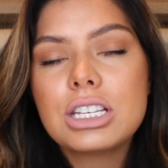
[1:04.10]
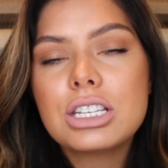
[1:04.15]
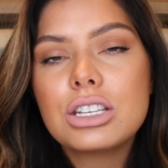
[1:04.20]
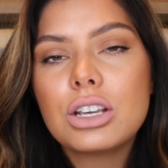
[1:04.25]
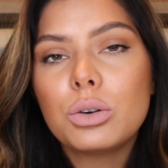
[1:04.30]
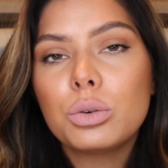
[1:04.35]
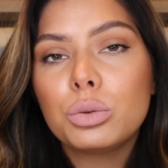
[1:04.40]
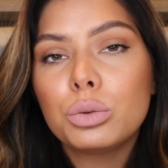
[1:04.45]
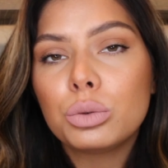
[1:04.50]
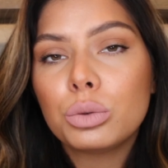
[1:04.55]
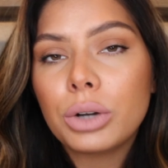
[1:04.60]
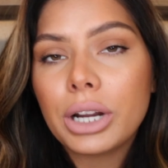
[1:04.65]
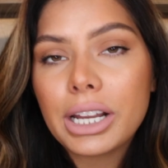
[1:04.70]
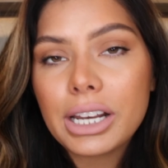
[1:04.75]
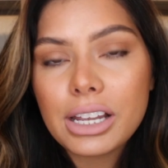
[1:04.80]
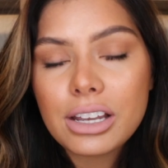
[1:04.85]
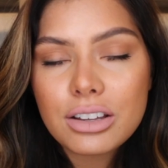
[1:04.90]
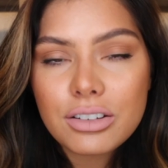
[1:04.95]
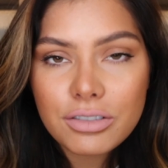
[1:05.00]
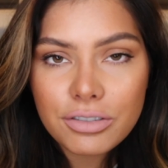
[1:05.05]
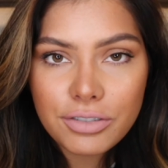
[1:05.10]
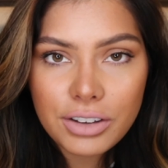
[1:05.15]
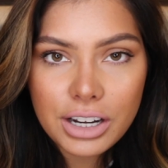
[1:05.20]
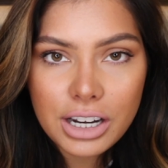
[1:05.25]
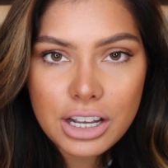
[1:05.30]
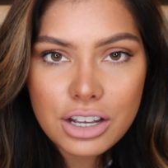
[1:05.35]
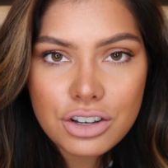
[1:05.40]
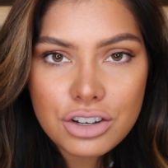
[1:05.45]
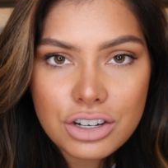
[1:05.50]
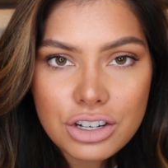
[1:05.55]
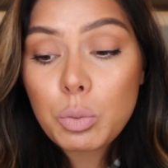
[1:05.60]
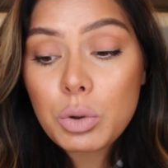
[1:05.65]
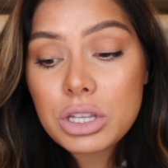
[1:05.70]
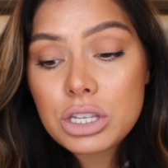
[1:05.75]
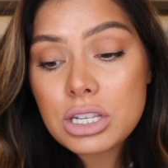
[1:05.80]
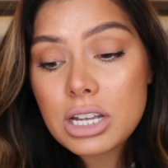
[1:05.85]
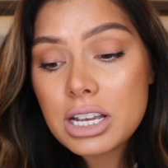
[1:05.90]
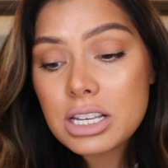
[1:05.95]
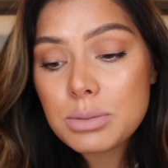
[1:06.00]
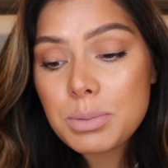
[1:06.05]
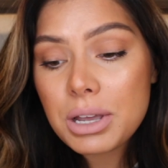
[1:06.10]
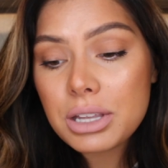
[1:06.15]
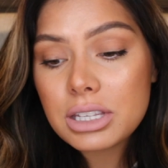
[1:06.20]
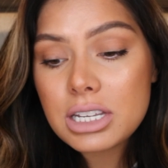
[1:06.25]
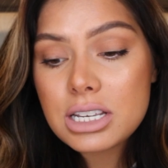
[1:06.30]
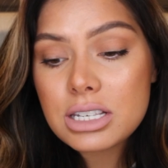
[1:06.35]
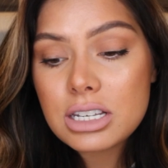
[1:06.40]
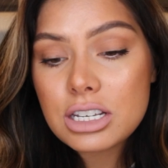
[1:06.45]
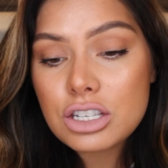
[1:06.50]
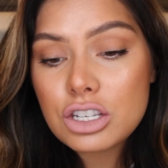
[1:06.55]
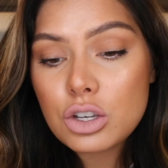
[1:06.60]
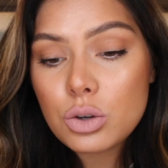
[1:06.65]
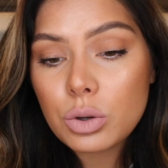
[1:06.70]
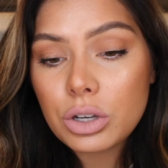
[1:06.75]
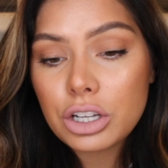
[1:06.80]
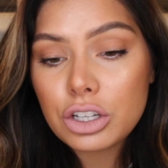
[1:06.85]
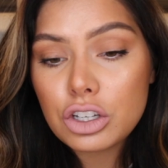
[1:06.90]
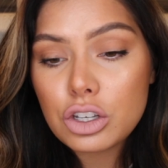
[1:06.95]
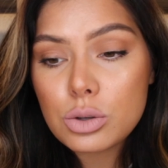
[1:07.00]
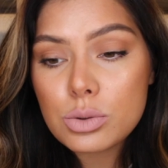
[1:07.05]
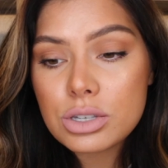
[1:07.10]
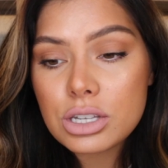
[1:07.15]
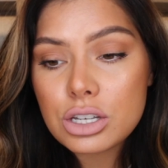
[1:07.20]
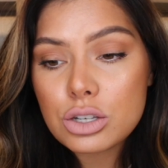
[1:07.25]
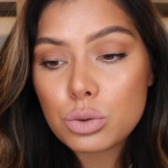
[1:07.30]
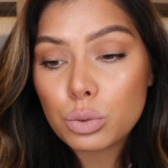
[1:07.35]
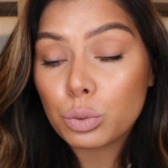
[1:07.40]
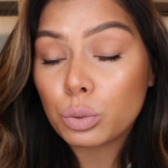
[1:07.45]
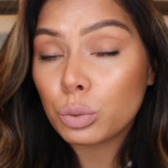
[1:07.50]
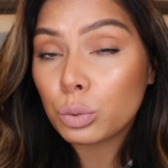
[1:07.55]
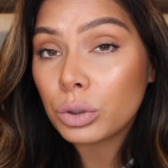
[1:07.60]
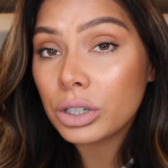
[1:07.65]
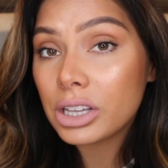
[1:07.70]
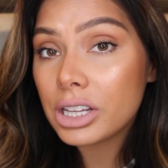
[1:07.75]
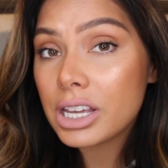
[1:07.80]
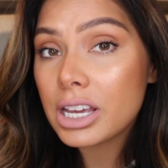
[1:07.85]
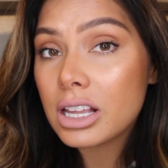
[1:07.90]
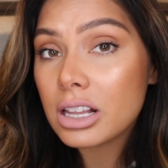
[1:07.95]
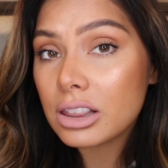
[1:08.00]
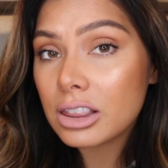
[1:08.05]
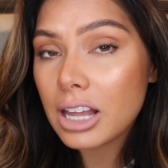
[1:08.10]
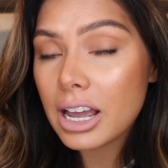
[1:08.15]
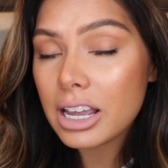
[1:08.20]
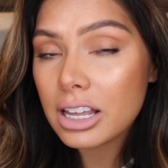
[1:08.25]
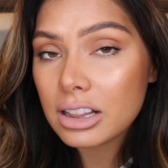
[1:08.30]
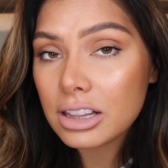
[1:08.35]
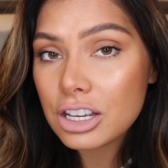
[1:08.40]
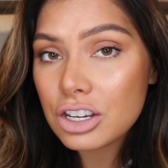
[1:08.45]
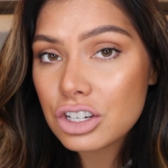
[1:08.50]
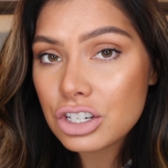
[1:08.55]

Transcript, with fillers: is a radiant finish. What's nice about this is you can use this really lightly